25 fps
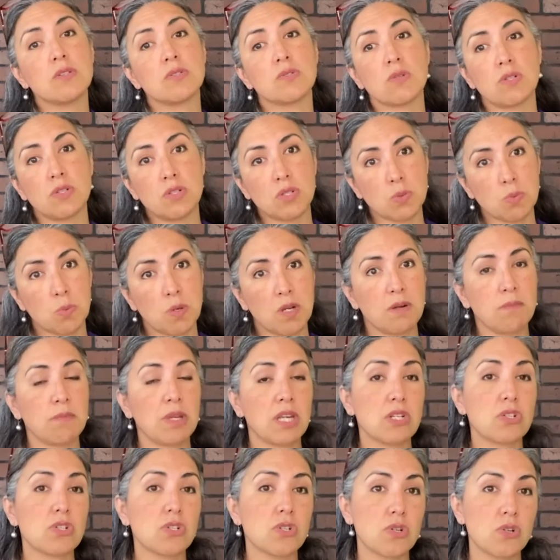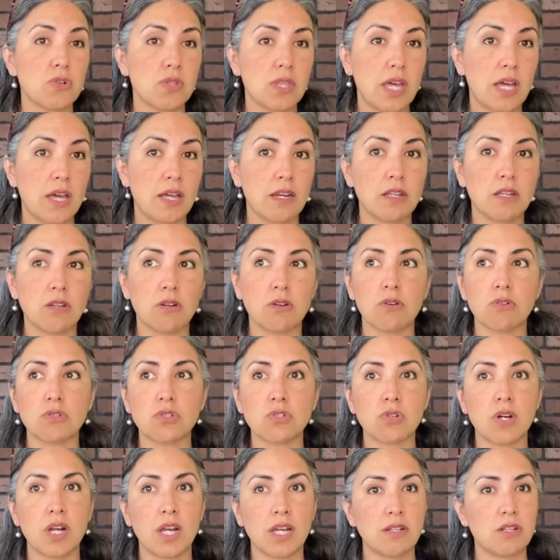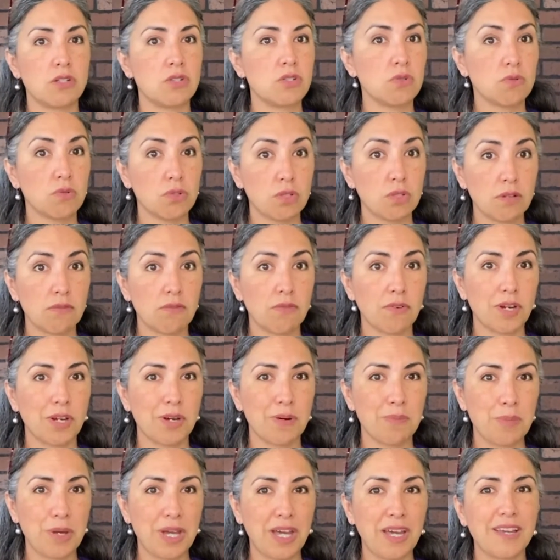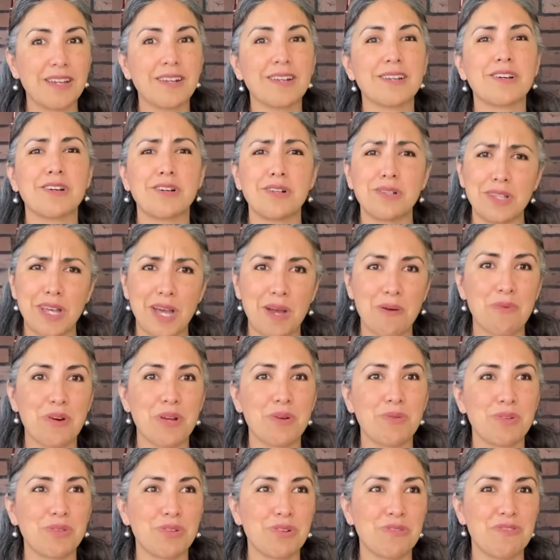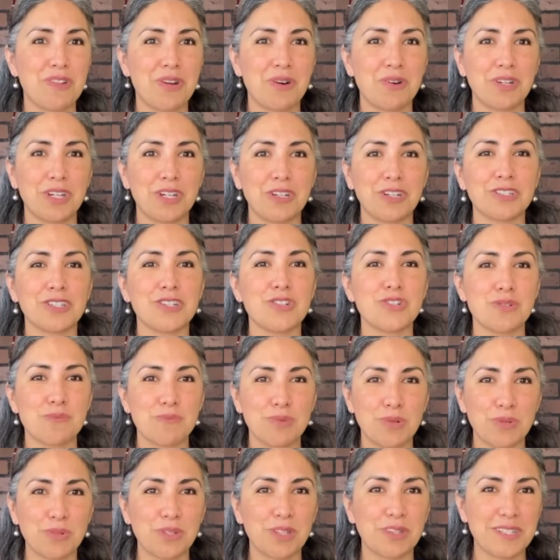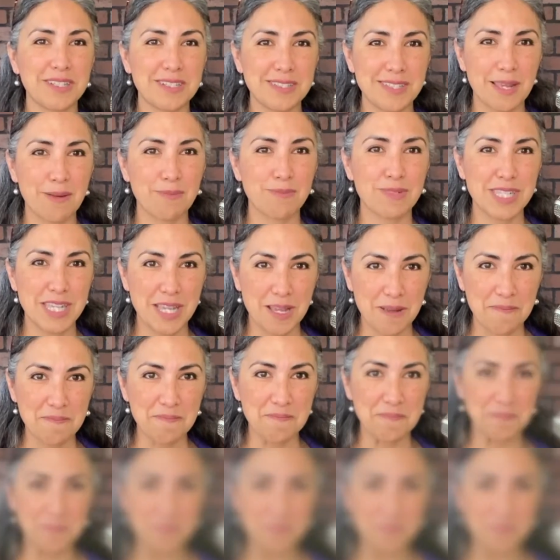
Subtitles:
So just want to make sure that you're trying to do good for your pet. Collaborate with your veterinarian because you're both on the same team.